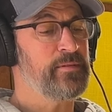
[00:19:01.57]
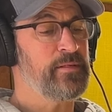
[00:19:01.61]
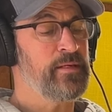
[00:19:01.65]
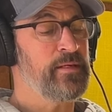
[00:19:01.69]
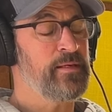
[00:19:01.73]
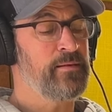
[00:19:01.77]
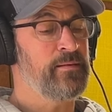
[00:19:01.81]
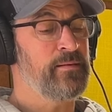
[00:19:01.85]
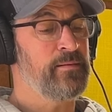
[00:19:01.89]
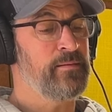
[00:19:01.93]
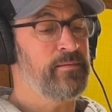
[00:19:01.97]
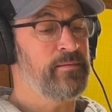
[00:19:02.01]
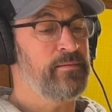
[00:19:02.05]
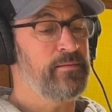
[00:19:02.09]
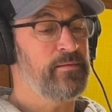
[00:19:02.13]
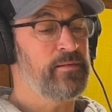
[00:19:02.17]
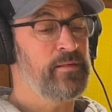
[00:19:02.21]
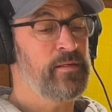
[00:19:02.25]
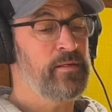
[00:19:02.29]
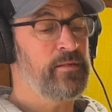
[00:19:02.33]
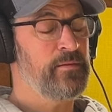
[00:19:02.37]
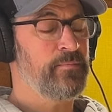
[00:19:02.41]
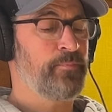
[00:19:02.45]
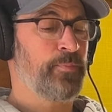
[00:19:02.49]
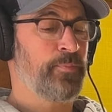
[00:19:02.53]
and
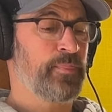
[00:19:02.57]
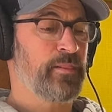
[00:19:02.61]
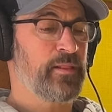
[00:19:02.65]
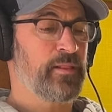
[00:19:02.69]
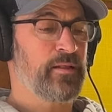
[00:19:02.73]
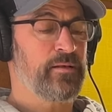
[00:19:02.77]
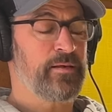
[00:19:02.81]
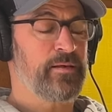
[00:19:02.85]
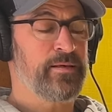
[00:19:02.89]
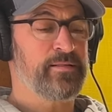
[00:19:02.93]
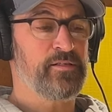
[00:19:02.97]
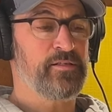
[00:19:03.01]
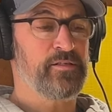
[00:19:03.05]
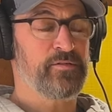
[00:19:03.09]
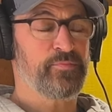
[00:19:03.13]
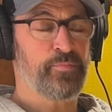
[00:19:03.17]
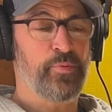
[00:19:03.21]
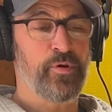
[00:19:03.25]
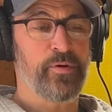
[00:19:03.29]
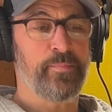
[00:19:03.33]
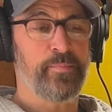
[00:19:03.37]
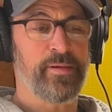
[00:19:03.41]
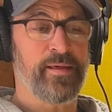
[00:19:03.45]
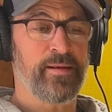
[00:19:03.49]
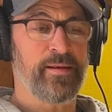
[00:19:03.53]
it just
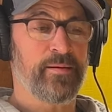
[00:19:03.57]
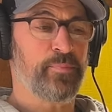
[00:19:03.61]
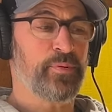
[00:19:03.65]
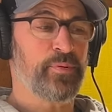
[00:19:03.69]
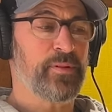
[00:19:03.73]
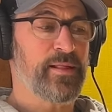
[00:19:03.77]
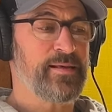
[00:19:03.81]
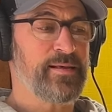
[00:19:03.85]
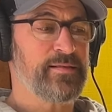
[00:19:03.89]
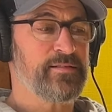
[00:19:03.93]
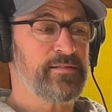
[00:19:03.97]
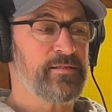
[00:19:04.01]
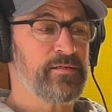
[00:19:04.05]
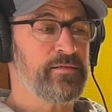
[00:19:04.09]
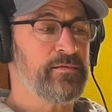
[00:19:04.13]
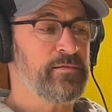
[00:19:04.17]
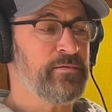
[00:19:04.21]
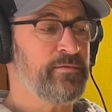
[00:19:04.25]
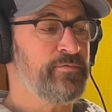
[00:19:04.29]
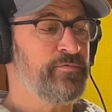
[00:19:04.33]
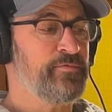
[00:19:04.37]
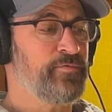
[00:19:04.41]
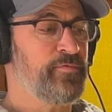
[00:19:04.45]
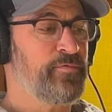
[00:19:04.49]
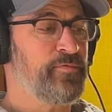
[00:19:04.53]
put me in a place
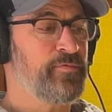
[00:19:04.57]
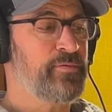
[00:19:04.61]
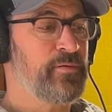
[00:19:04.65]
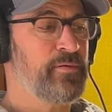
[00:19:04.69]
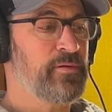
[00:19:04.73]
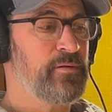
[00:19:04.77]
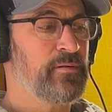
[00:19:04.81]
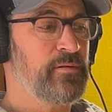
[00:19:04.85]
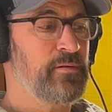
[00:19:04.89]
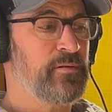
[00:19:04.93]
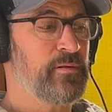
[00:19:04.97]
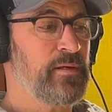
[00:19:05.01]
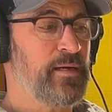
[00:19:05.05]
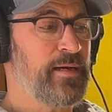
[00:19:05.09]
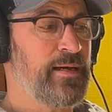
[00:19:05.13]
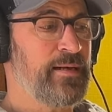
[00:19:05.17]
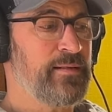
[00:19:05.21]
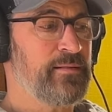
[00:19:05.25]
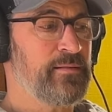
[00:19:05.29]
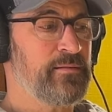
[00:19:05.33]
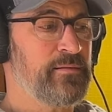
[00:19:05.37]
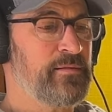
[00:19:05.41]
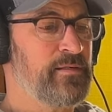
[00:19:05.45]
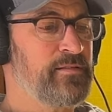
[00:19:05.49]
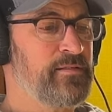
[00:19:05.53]
of
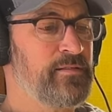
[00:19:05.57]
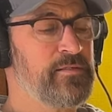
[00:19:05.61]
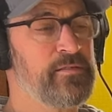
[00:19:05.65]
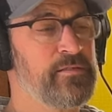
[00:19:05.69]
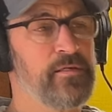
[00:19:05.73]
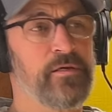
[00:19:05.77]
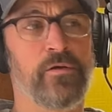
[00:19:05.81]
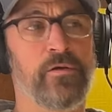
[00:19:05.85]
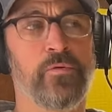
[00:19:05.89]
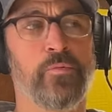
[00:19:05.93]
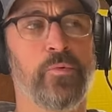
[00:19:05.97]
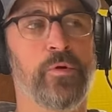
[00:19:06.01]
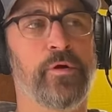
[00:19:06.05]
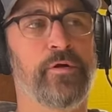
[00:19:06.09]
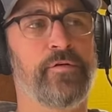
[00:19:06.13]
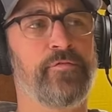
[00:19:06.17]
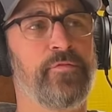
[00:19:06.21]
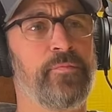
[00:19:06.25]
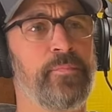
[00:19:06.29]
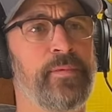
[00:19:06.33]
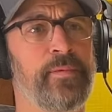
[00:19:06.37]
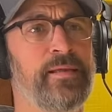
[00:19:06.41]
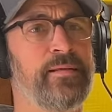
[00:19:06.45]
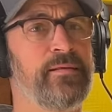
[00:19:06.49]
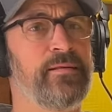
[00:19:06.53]
this isn't going to work
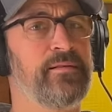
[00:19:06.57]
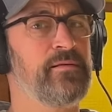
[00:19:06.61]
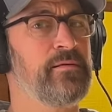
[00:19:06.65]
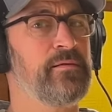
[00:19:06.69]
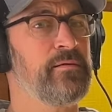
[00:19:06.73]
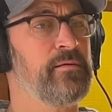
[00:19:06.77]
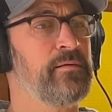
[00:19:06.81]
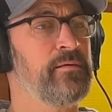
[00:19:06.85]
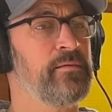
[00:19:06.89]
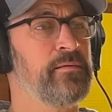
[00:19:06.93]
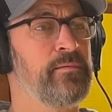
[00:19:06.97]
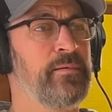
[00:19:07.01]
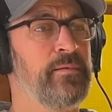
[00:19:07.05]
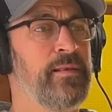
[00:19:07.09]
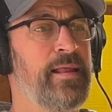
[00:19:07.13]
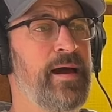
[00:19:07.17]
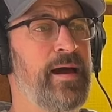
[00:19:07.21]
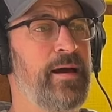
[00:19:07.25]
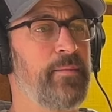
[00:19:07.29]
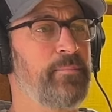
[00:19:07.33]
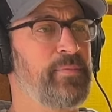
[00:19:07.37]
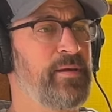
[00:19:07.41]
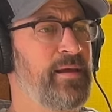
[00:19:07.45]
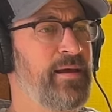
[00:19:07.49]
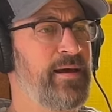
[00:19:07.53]
for me to
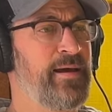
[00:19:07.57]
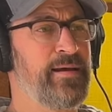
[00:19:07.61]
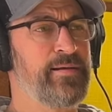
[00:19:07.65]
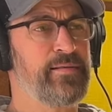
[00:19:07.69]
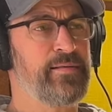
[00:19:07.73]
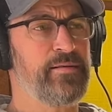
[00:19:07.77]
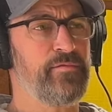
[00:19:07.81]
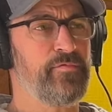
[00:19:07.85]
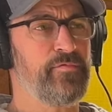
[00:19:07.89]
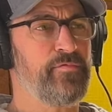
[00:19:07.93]
not be active.